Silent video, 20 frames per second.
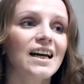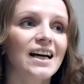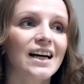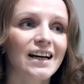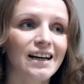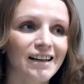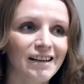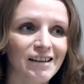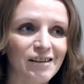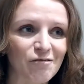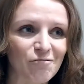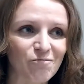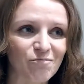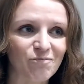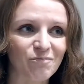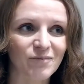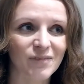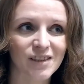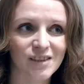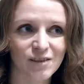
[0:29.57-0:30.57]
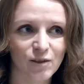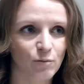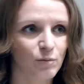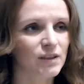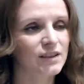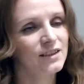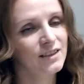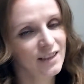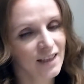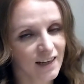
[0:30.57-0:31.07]

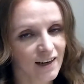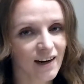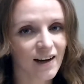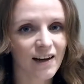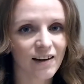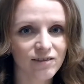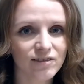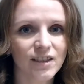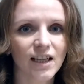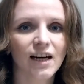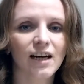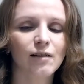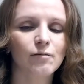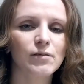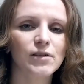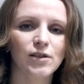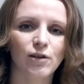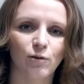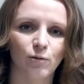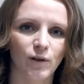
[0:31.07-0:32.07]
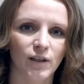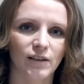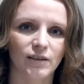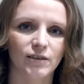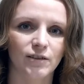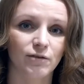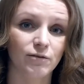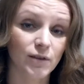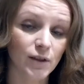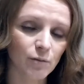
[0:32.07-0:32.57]
But today I have time, so I wanted
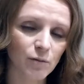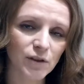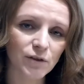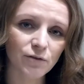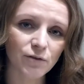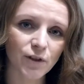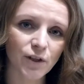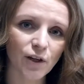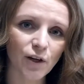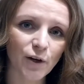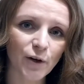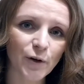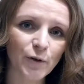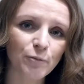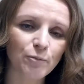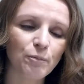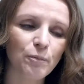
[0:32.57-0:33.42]
to film it for you.